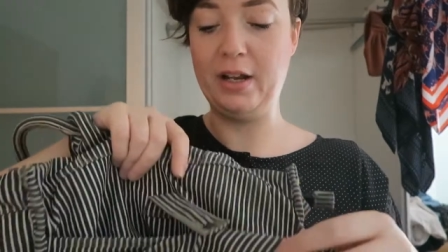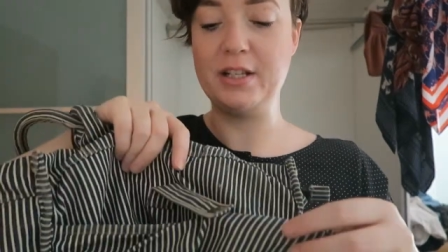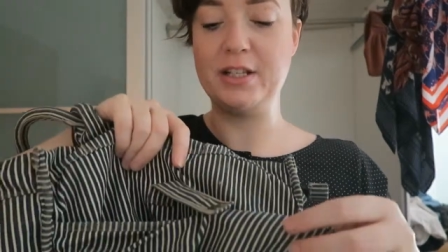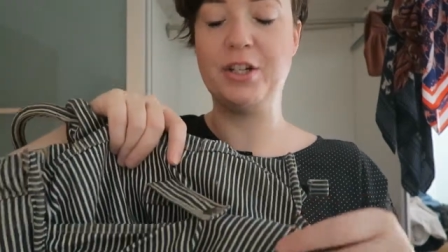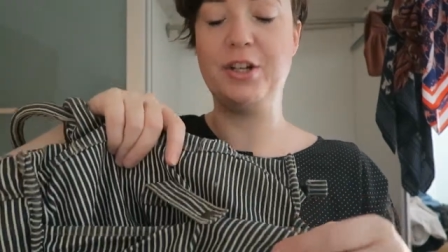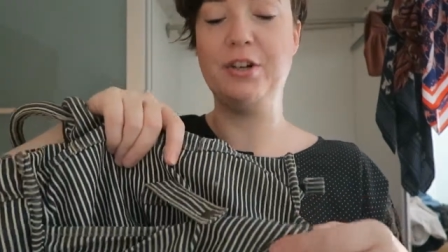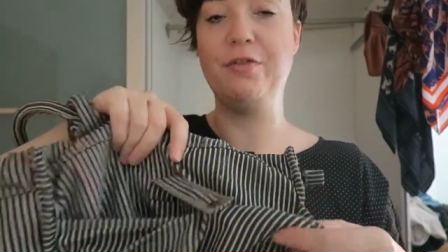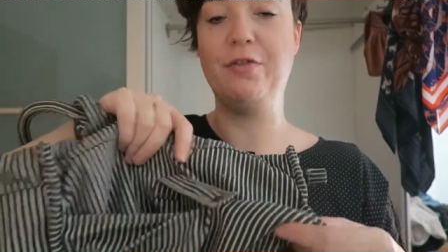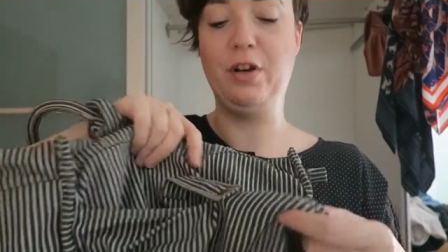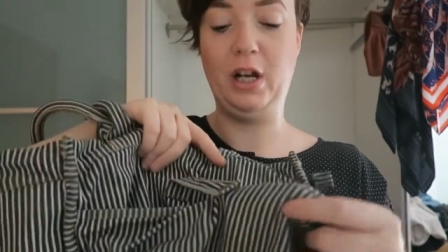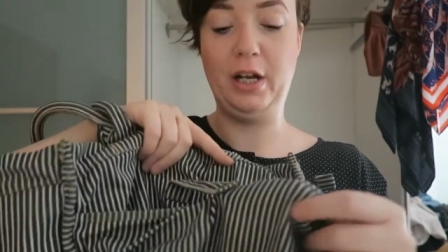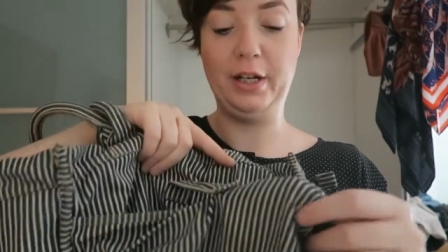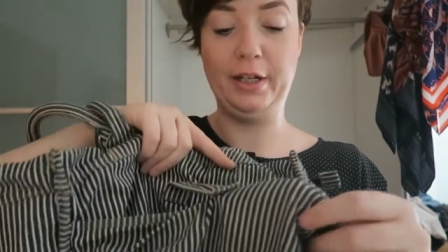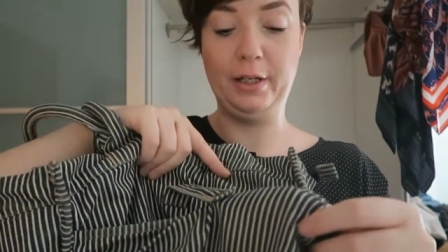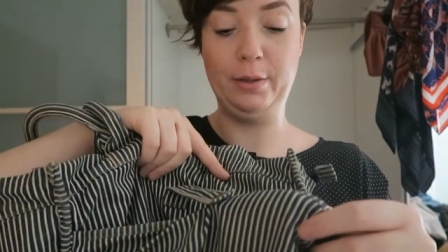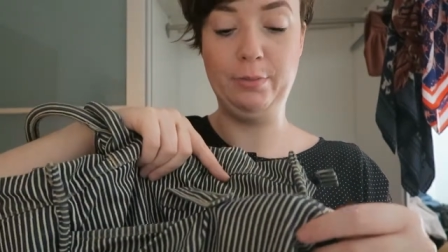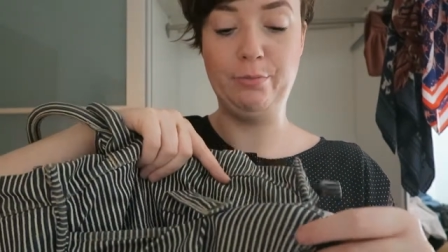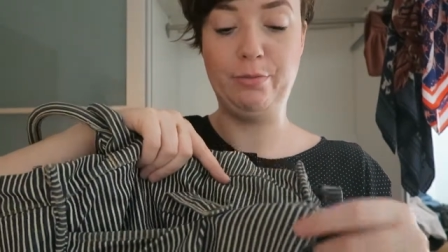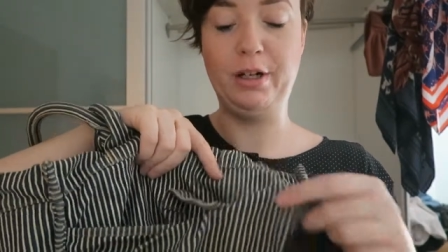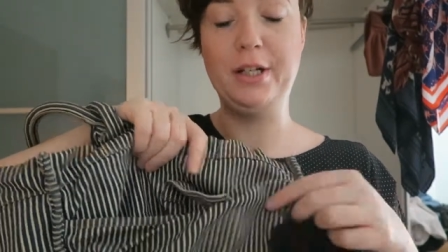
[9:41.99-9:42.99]
that's good for like
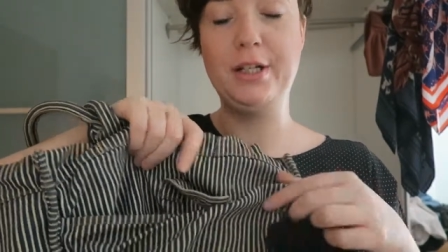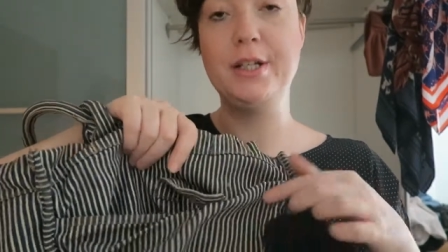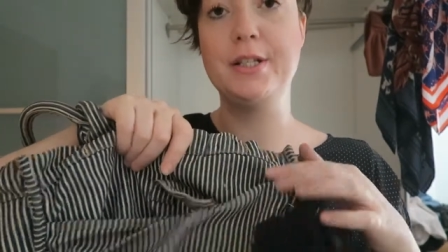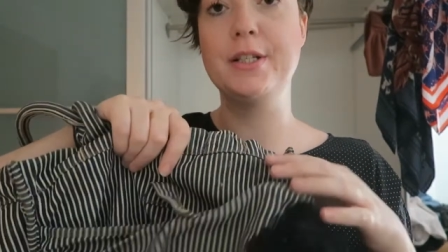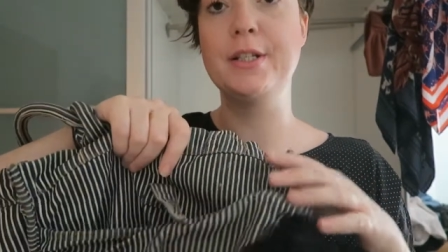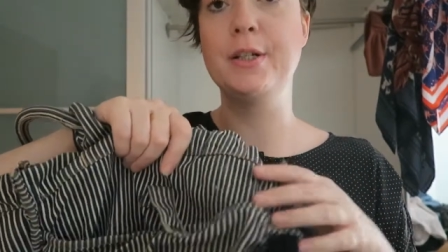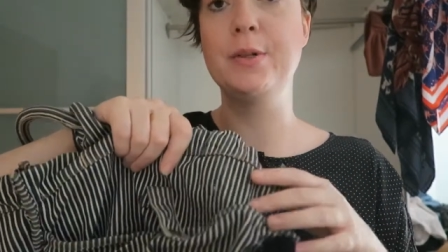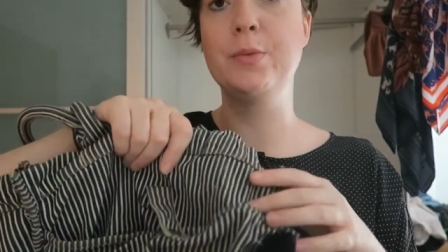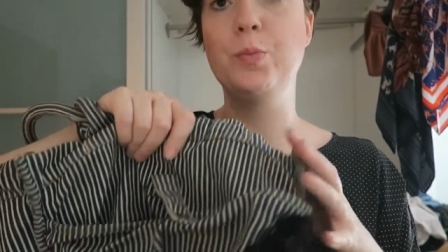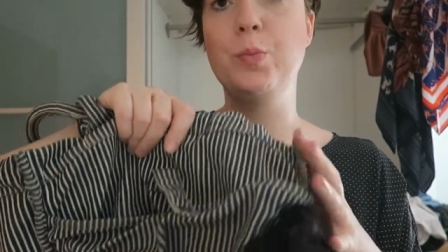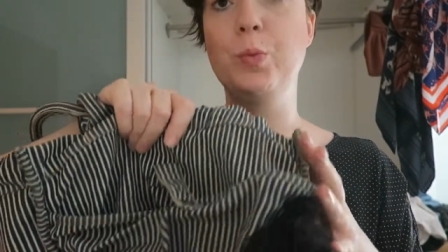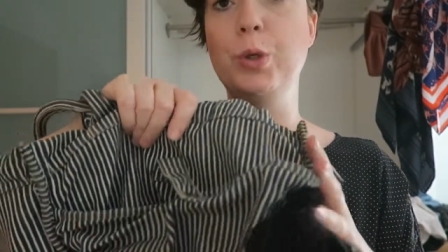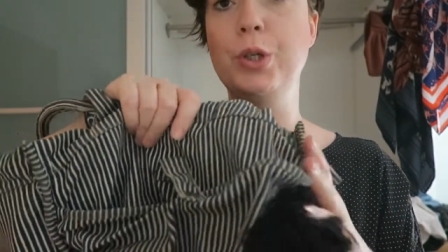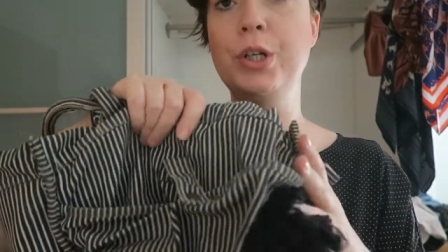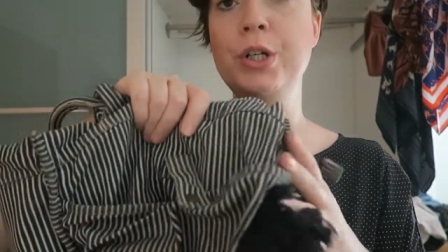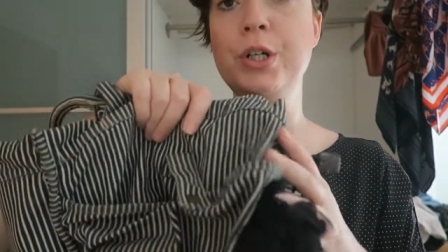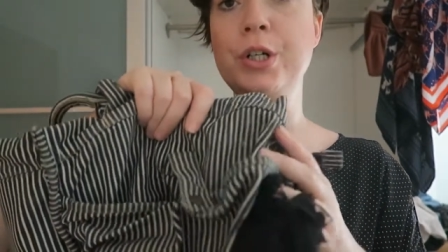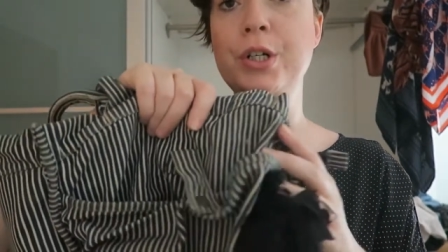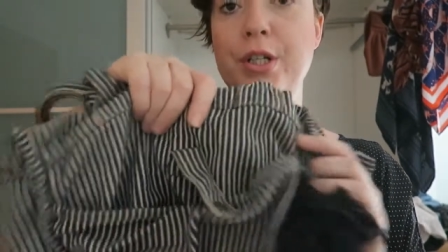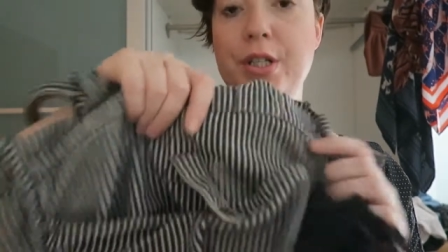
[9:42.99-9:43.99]
umbrellas and
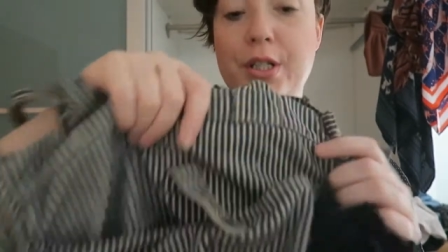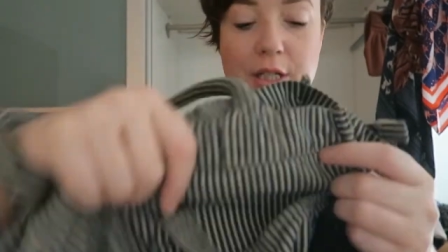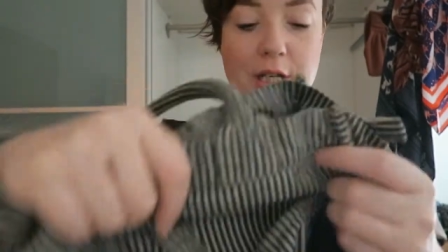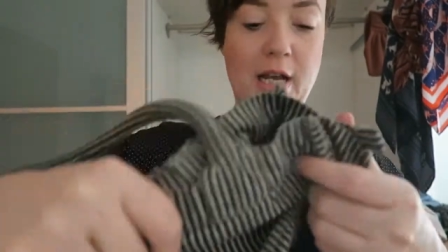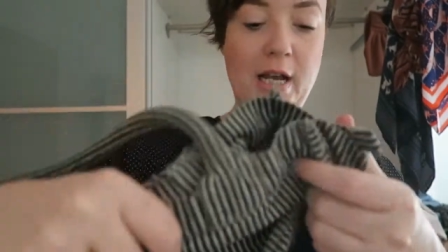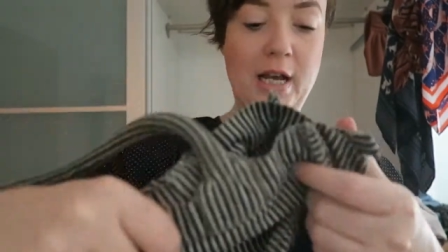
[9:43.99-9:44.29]
whatnot,